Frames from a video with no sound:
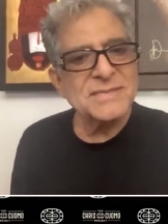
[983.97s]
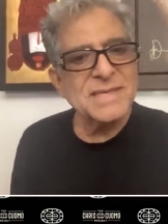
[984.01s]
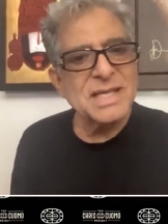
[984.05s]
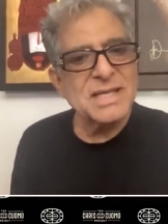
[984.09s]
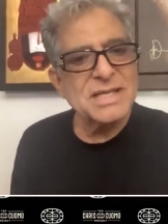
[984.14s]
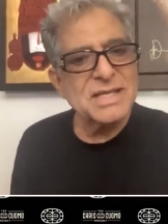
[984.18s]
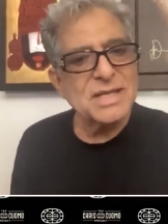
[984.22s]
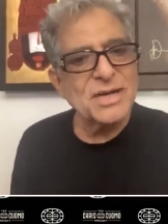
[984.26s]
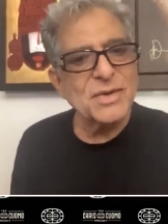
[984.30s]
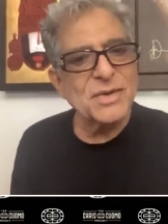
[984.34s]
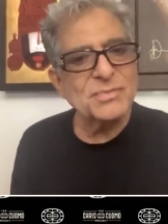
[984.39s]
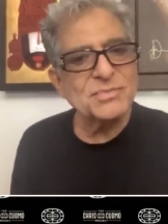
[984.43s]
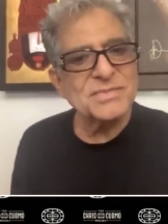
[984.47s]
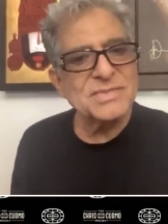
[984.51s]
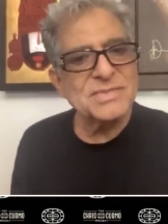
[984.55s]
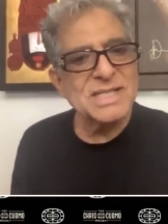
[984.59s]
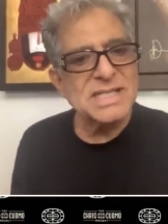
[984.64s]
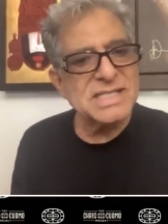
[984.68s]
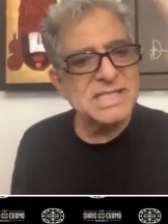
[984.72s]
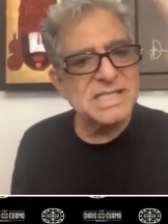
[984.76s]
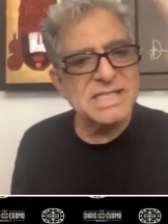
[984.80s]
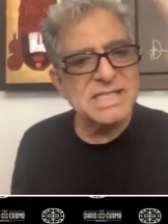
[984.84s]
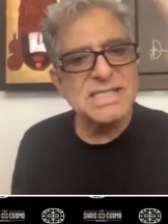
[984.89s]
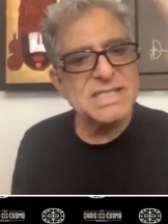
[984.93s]
You know,
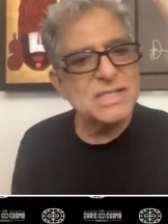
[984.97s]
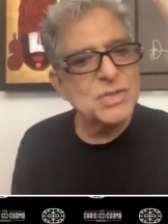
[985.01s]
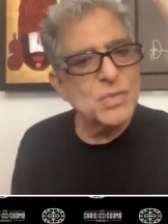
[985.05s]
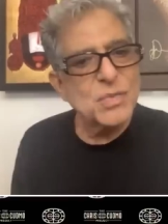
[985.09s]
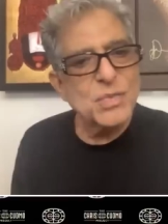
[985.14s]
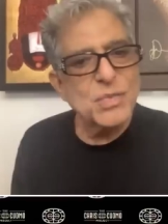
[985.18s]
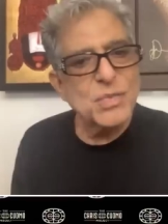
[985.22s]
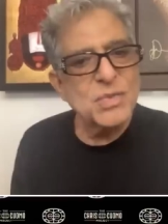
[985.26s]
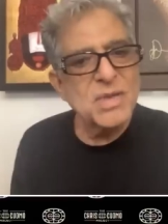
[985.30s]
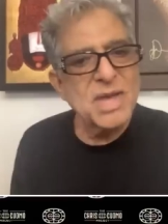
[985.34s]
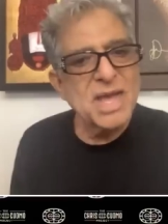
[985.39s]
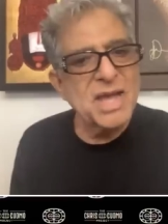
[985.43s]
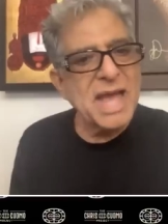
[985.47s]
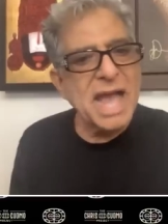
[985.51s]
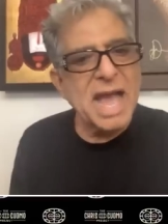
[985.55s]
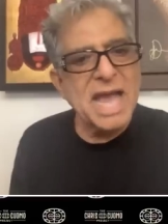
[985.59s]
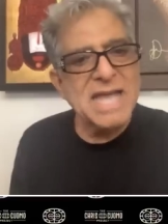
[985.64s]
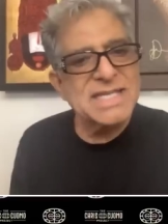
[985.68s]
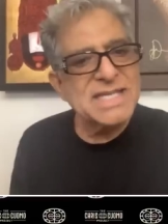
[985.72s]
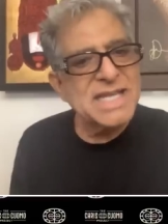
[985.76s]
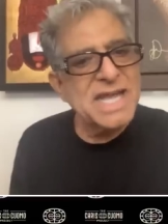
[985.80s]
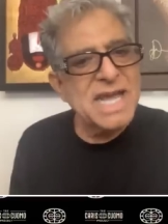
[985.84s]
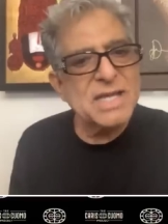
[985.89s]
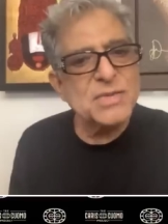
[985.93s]
this is the,
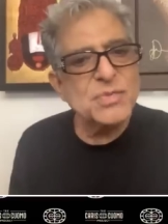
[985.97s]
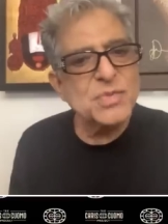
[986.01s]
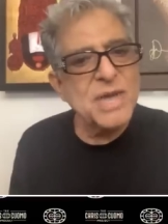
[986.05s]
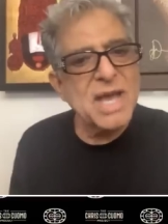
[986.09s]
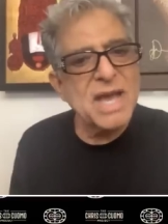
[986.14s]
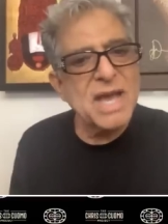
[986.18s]
and yet we